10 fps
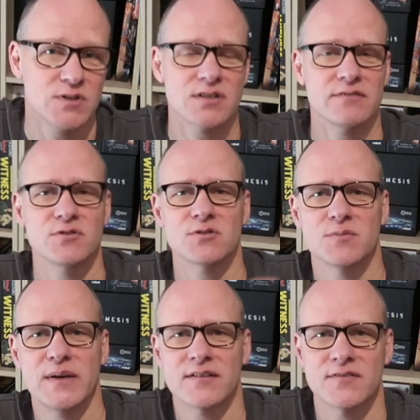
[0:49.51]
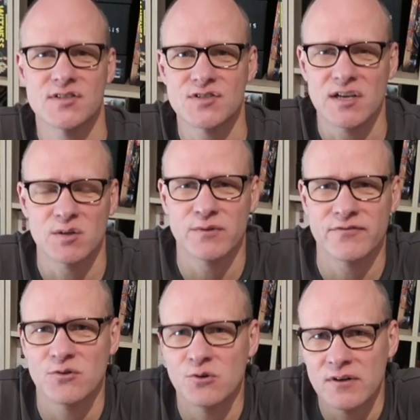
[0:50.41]
which I've talked about on this channel
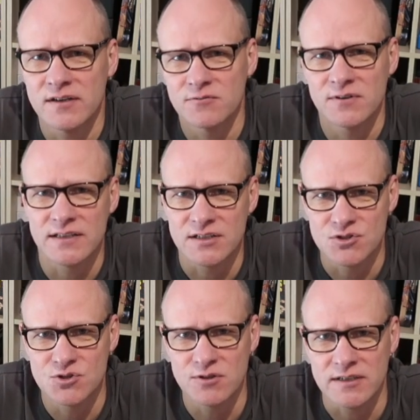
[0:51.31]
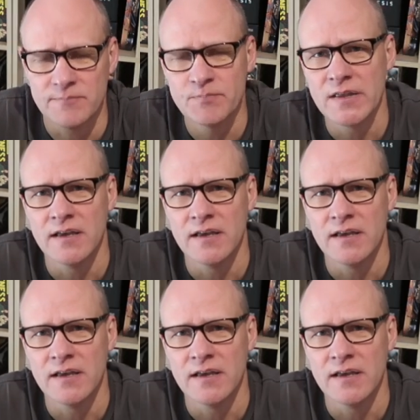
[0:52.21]
before and really enjoy.